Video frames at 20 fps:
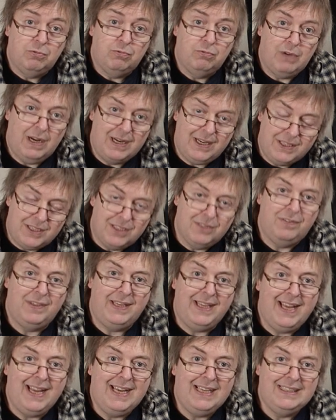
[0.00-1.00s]

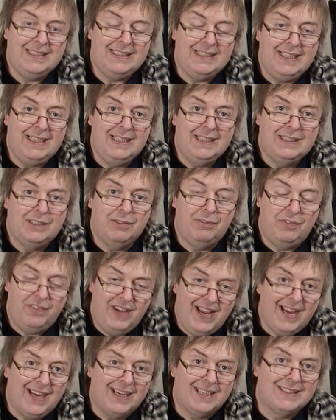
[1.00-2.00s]
relatively easy to
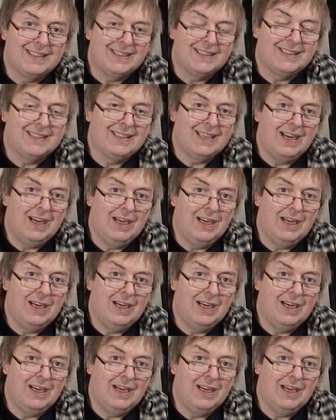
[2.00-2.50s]
fix.